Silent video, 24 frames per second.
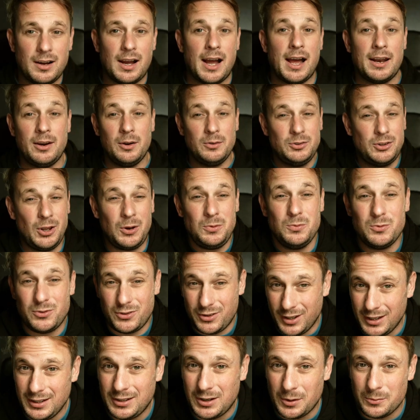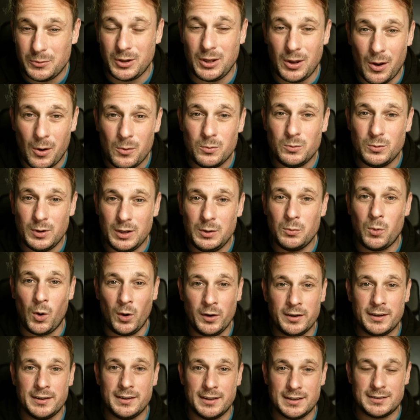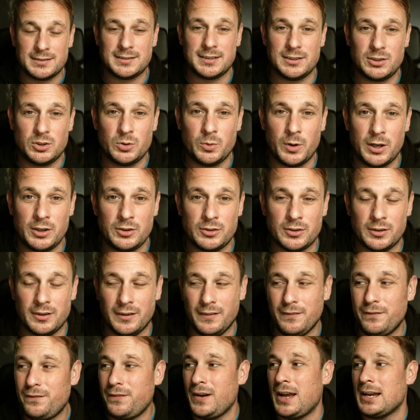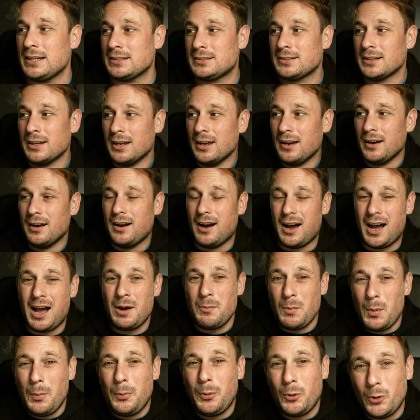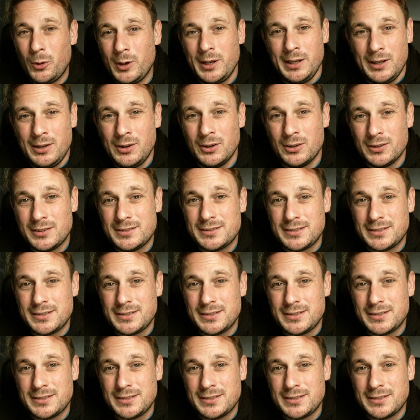And I don't think I'm the only one in this situation. In fact, I'm a pretty good